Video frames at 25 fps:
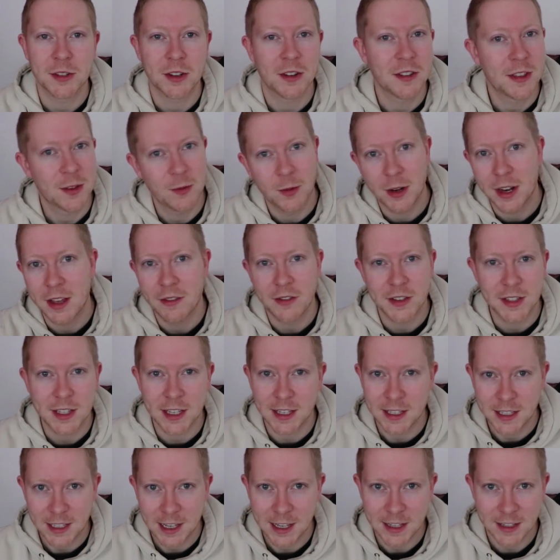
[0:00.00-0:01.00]
I don't think we'll ever
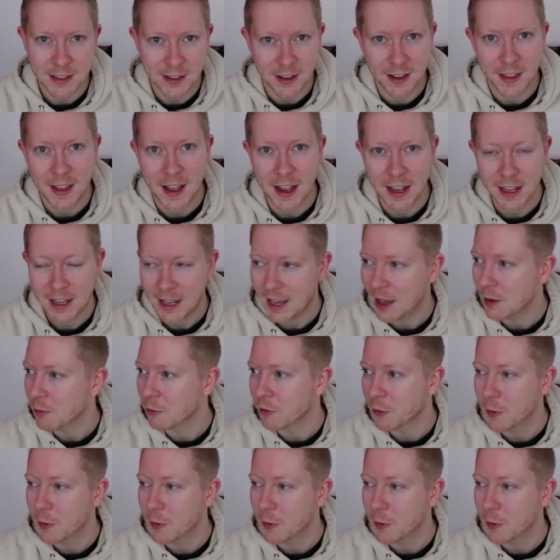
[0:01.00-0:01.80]
see scenes like that again,